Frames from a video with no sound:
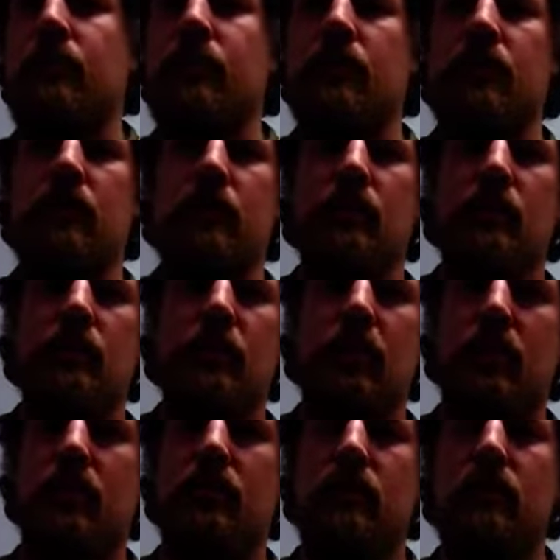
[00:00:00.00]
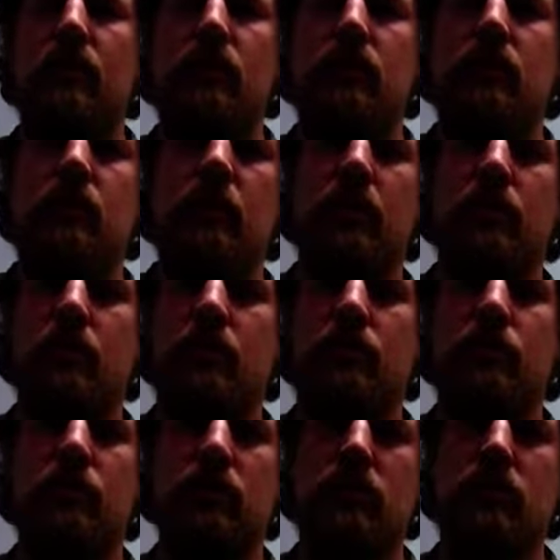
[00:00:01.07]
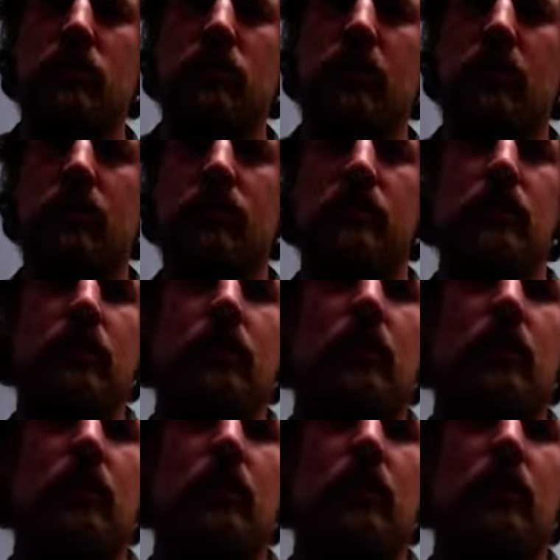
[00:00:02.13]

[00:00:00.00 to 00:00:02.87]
It'd take a lot to, to make me more stressed